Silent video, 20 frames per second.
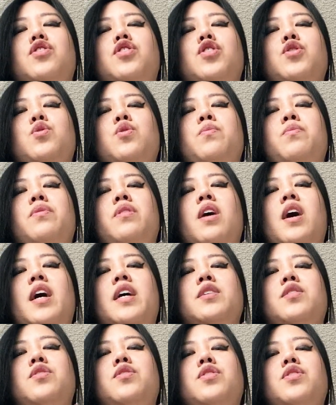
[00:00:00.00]
to apply
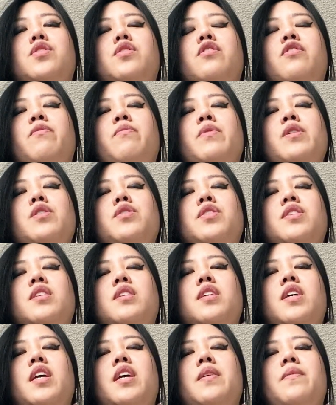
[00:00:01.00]
to serve
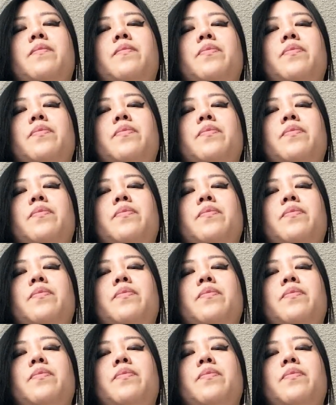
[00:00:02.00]
personally.